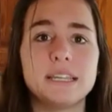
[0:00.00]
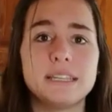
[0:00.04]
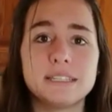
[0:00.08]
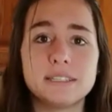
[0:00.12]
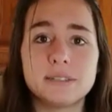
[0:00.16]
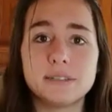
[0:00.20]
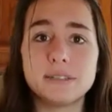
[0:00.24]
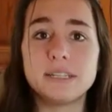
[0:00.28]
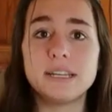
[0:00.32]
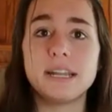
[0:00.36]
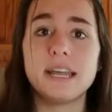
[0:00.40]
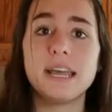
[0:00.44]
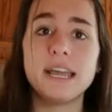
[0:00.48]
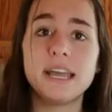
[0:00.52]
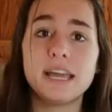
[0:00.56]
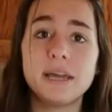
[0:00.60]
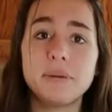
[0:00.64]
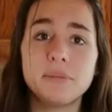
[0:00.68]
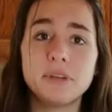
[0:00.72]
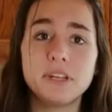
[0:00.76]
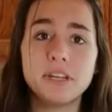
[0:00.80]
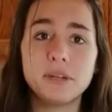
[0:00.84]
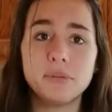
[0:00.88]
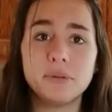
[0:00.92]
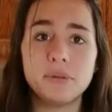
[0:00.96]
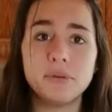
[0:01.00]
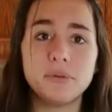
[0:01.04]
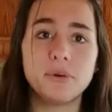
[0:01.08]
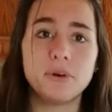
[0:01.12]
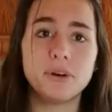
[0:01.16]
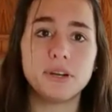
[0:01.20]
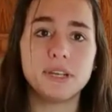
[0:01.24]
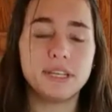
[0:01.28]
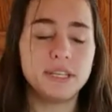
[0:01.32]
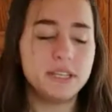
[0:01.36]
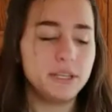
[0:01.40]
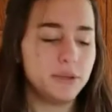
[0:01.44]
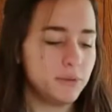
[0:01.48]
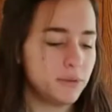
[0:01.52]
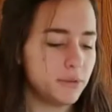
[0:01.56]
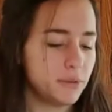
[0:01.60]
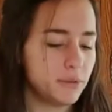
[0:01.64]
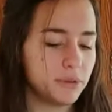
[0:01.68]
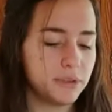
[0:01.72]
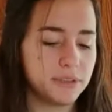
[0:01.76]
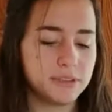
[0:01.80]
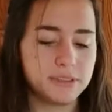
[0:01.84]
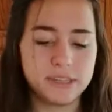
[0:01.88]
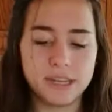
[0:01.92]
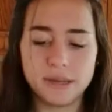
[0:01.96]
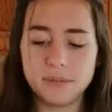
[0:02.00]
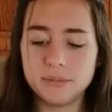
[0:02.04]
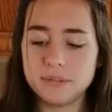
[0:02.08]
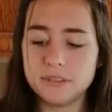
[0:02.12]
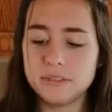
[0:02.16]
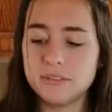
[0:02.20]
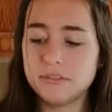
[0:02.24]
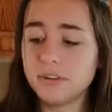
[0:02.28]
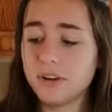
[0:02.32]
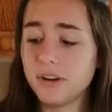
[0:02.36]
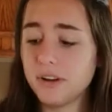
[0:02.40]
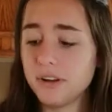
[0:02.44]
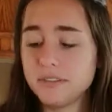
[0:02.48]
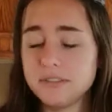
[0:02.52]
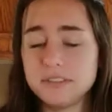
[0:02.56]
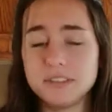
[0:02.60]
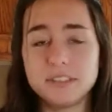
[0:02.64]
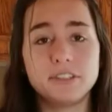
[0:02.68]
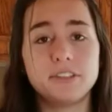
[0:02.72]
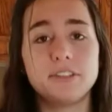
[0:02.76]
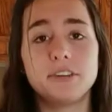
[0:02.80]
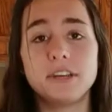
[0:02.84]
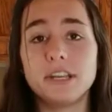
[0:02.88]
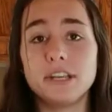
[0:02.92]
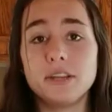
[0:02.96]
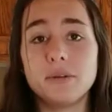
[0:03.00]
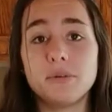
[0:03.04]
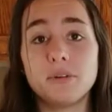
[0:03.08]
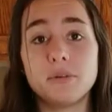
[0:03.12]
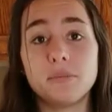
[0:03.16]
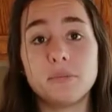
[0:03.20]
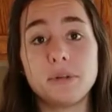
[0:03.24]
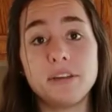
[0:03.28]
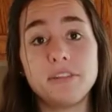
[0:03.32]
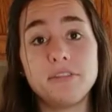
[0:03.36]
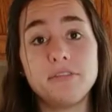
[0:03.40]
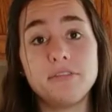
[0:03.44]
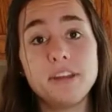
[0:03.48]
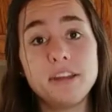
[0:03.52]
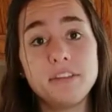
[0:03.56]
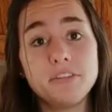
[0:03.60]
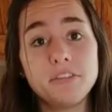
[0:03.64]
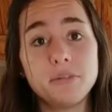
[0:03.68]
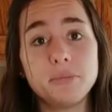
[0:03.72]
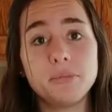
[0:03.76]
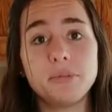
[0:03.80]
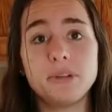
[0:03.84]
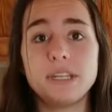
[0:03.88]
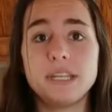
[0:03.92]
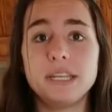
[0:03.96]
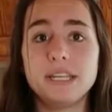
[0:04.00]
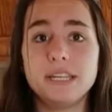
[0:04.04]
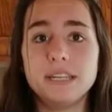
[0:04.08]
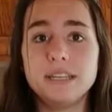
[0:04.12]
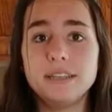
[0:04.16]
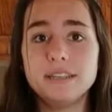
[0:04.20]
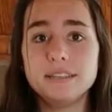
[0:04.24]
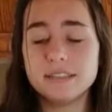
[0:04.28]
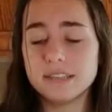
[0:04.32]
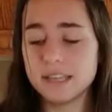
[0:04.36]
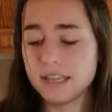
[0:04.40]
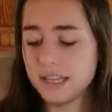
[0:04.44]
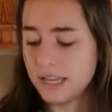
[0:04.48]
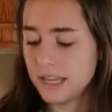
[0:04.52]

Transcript: So today I'm going to be walking you through the steps involved in creating one of my favorite paninis,